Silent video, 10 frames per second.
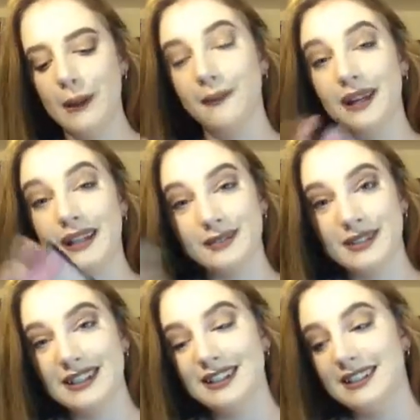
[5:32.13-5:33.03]

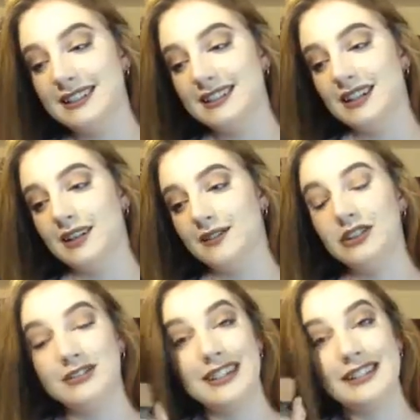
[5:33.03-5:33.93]
blendable it is and how
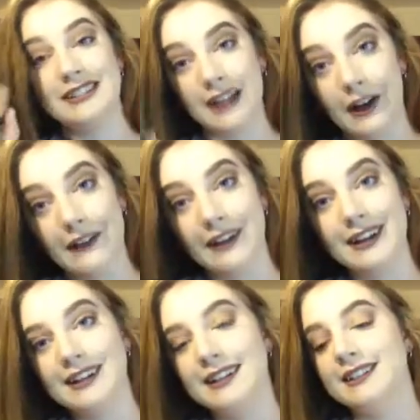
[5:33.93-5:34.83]
much of a nice colour
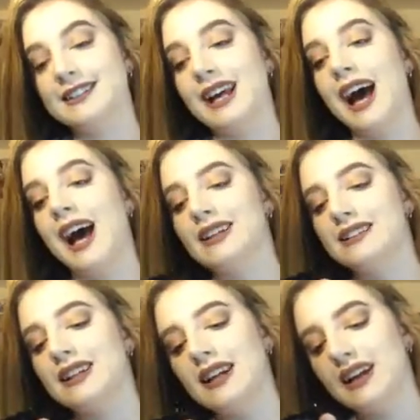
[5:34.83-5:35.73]
it is, and